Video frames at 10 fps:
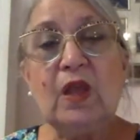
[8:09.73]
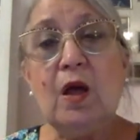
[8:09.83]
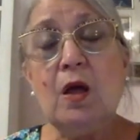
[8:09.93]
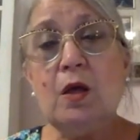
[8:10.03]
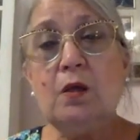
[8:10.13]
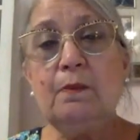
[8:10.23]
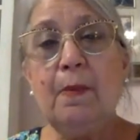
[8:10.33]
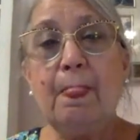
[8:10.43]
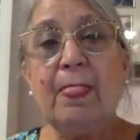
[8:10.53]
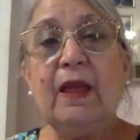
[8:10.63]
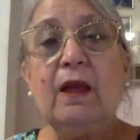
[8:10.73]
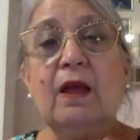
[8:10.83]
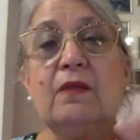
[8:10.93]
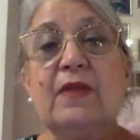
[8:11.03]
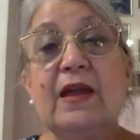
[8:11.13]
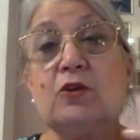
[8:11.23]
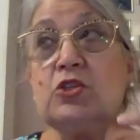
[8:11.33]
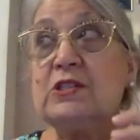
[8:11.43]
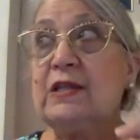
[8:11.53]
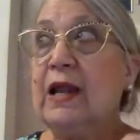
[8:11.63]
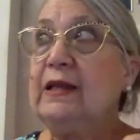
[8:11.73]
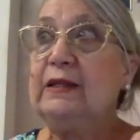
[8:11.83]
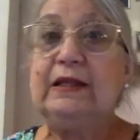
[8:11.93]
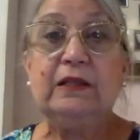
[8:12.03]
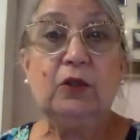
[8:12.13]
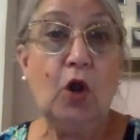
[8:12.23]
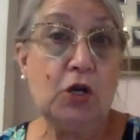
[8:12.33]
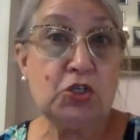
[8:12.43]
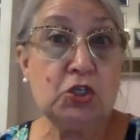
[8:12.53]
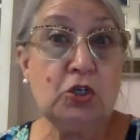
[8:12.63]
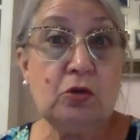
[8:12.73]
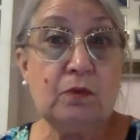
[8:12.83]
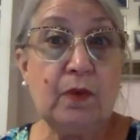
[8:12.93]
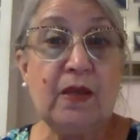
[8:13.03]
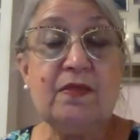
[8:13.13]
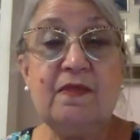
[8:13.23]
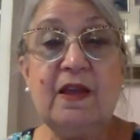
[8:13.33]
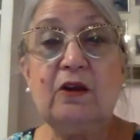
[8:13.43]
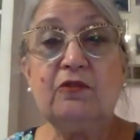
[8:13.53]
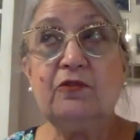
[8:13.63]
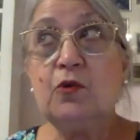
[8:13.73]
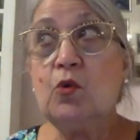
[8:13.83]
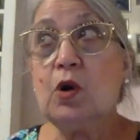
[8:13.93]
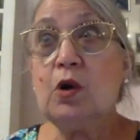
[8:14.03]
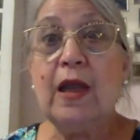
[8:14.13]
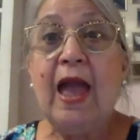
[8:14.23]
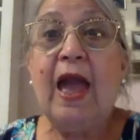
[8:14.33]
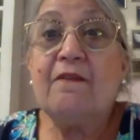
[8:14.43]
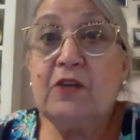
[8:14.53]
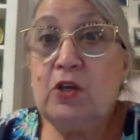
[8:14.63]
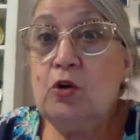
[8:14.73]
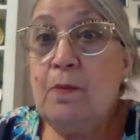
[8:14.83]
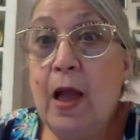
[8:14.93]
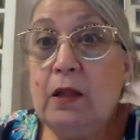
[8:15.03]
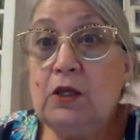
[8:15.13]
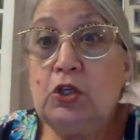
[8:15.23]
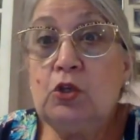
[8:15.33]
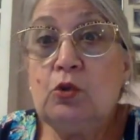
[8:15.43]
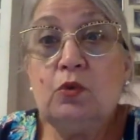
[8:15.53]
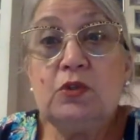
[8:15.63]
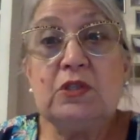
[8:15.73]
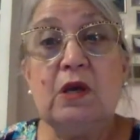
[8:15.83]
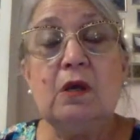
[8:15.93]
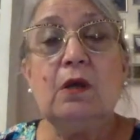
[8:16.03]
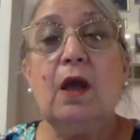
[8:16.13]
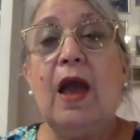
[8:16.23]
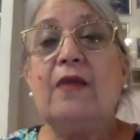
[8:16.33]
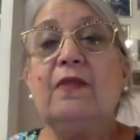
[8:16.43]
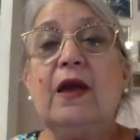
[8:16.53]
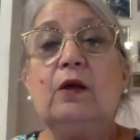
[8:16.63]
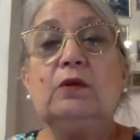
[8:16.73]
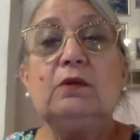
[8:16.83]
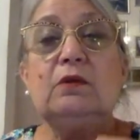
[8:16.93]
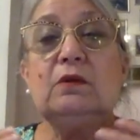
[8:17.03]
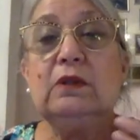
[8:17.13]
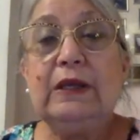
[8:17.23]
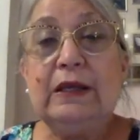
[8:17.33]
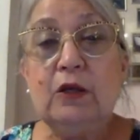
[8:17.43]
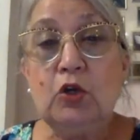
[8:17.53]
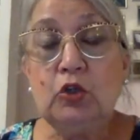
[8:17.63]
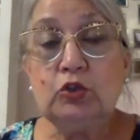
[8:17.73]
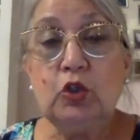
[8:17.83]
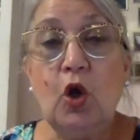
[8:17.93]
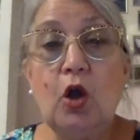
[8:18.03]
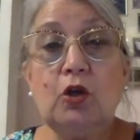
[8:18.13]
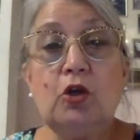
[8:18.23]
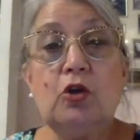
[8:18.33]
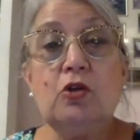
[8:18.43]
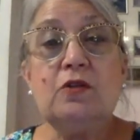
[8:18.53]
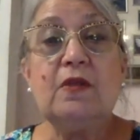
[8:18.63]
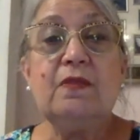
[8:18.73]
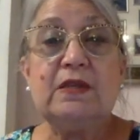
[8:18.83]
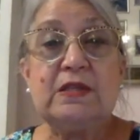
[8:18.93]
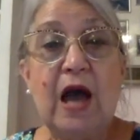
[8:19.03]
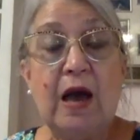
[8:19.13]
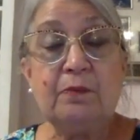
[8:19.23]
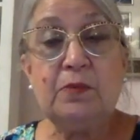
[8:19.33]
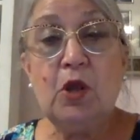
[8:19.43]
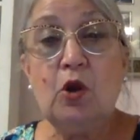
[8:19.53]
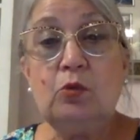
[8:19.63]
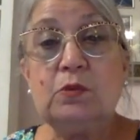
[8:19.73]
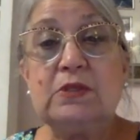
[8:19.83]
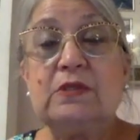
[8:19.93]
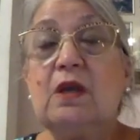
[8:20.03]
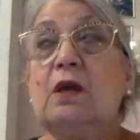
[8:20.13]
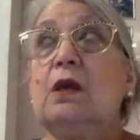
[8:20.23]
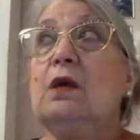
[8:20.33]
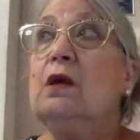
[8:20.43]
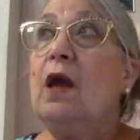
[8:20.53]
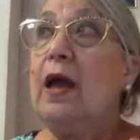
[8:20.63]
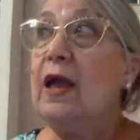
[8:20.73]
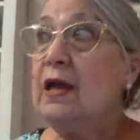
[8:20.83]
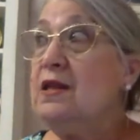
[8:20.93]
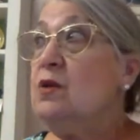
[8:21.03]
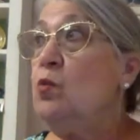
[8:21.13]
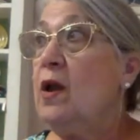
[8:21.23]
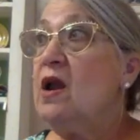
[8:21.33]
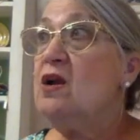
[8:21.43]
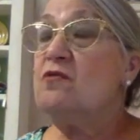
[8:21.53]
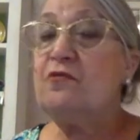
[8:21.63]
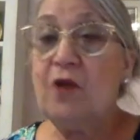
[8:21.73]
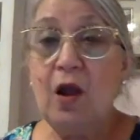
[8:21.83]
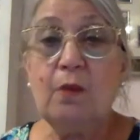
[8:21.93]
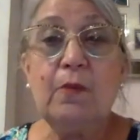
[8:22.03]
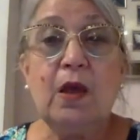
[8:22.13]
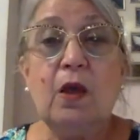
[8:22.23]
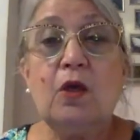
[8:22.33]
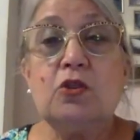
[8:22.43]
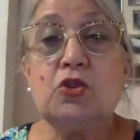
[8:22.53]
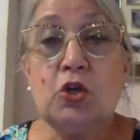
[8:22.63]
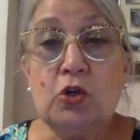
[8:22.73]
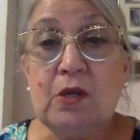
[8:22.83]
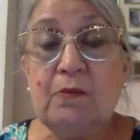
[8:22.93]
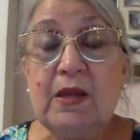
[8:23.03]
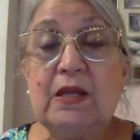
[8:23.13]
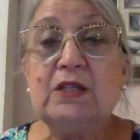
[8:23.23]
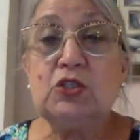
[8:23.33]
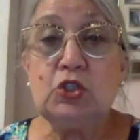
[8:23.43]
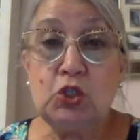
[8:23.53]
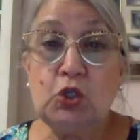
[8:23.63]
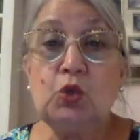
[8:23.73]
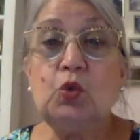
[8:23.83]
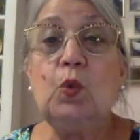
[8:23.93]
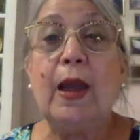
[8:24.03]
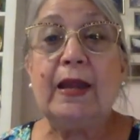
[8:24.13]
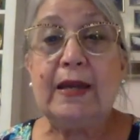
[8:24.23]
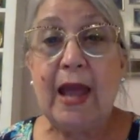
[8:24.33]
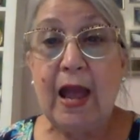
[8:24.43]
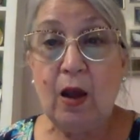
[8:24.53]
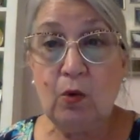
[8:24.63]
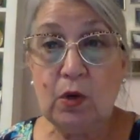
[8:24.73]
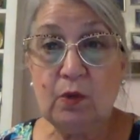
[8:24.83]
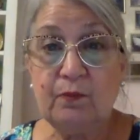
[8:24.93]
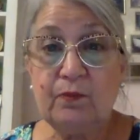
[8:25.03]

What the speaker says: Um, they are slightly larger and therefore heavier molecules, and they'll linger longer than the top notes, anywhere from 30 minutes to an hour.